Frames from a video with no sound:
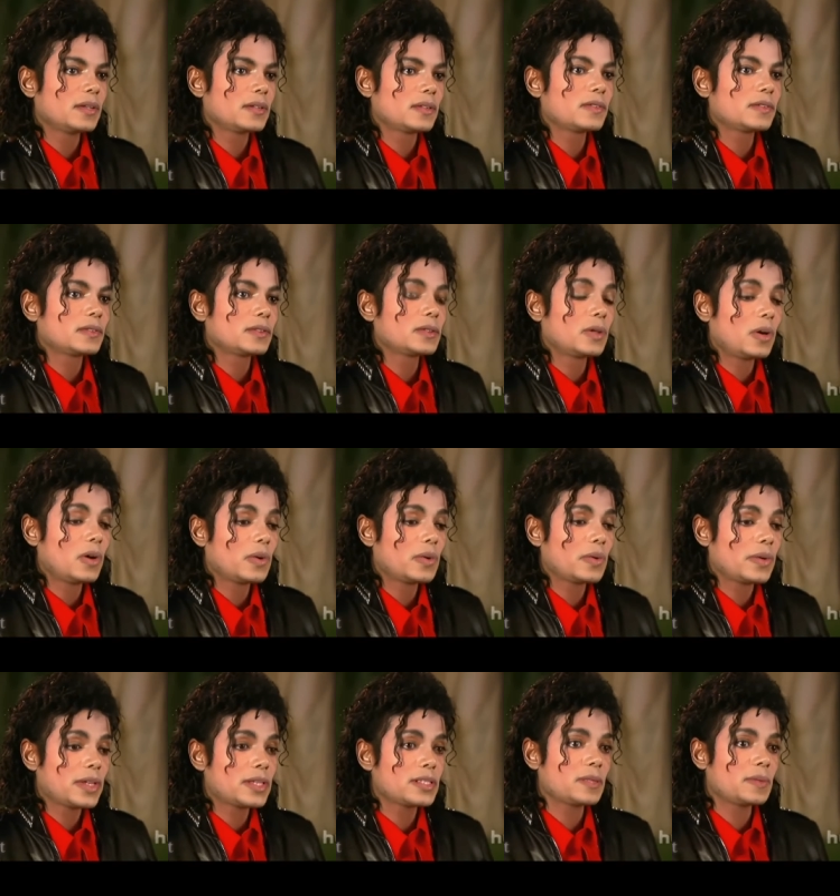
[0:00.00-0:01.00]
to all
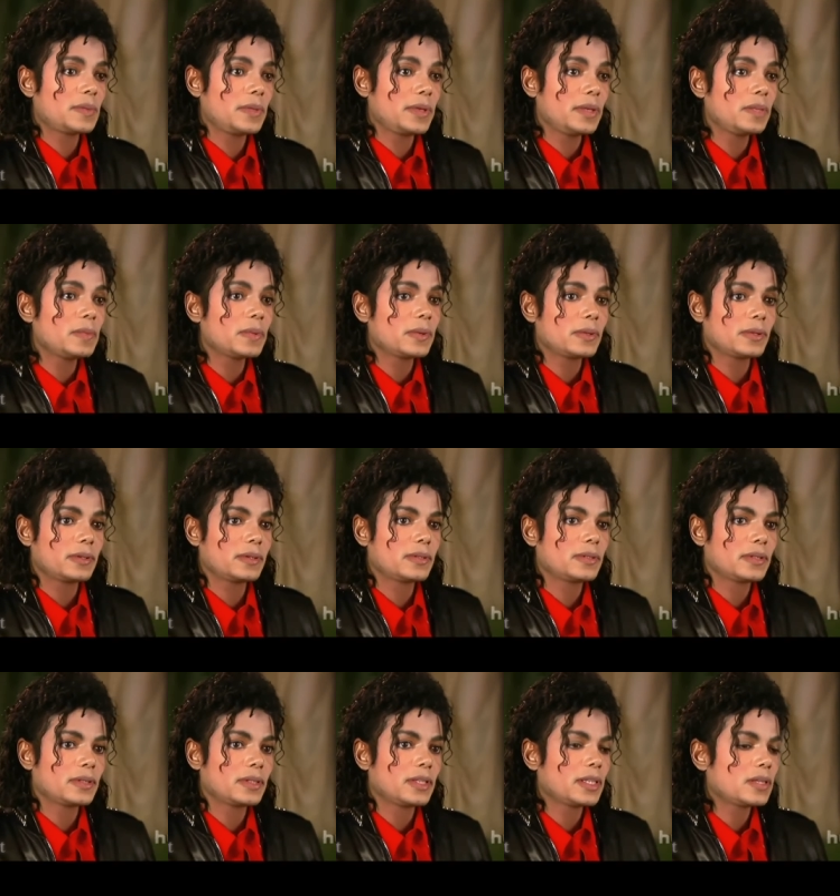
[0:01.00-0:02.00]
races of people.
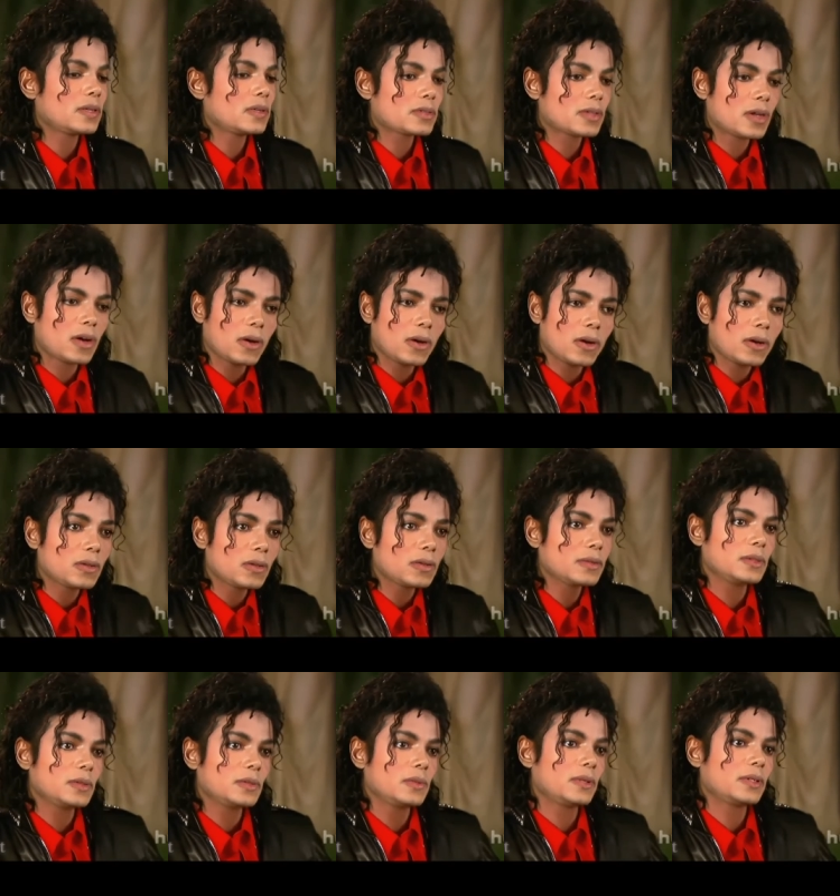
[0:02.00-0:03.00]
It goes all over the
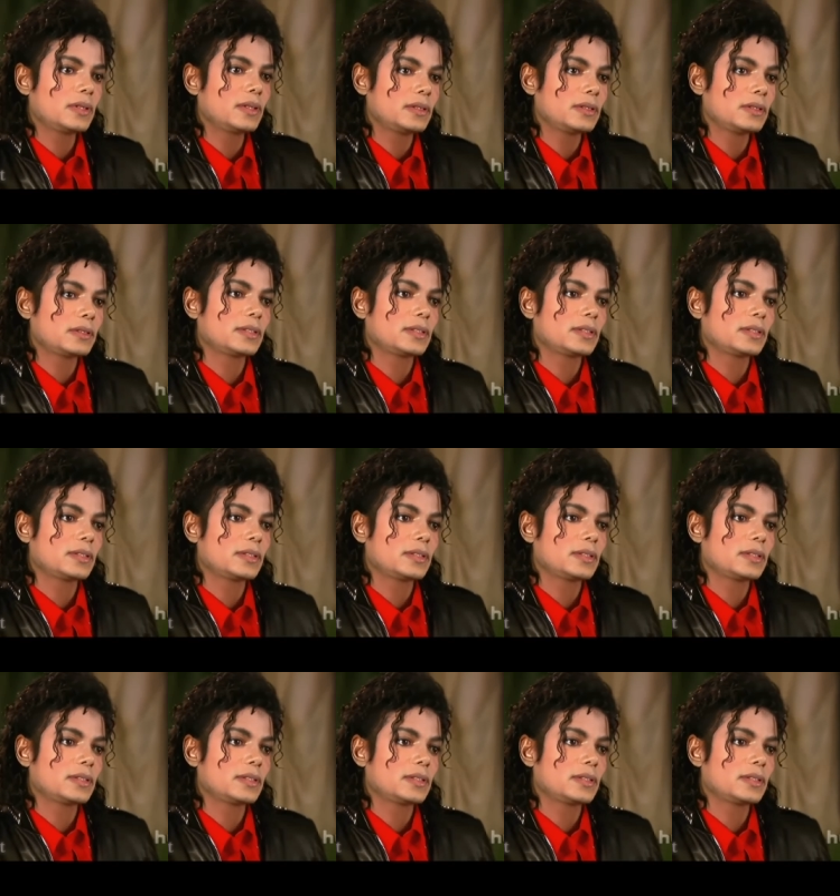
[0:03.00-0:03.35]
world.